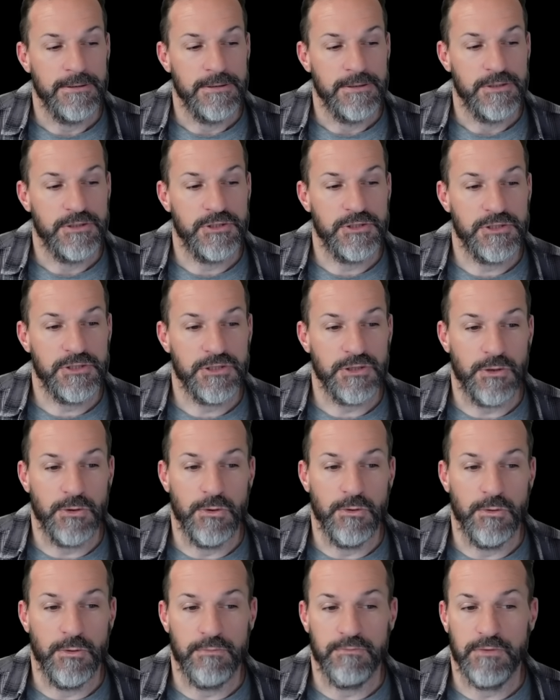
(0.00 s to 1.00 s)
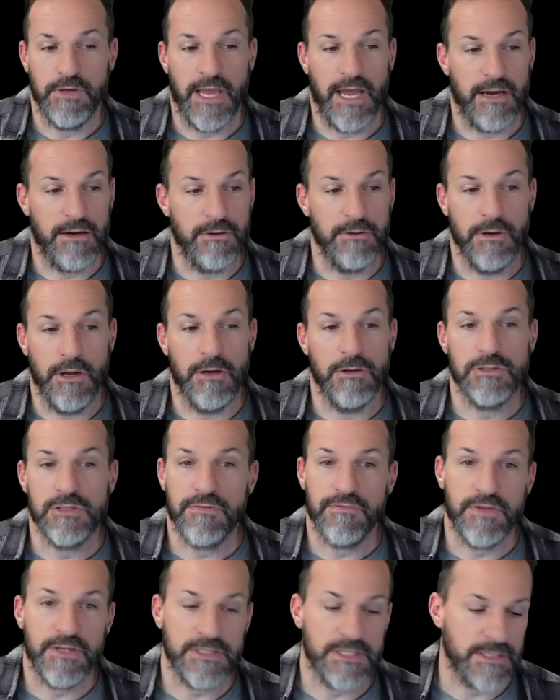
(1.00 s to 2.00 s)
So yeah, who knows
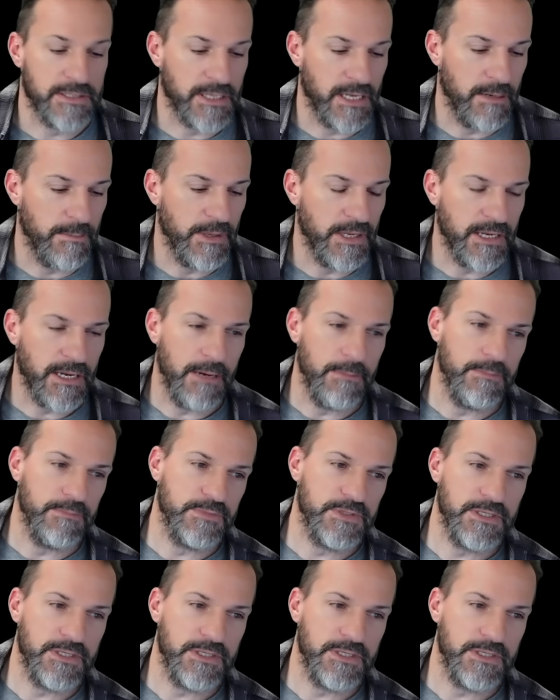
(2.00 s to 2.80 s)
if this is going to become